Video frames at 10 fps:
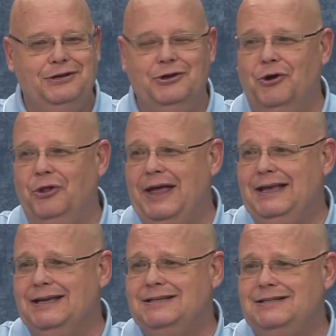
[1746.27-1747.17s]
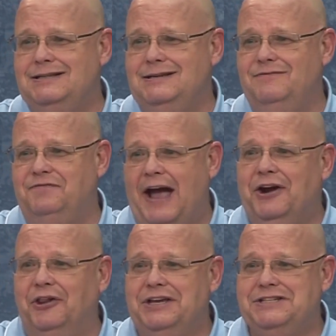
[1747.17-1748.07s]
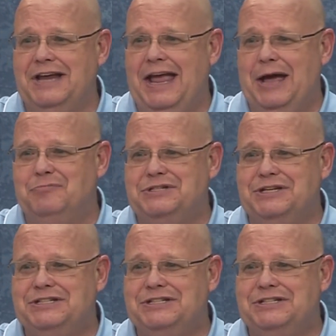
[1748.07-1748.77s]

You know, like it's final exams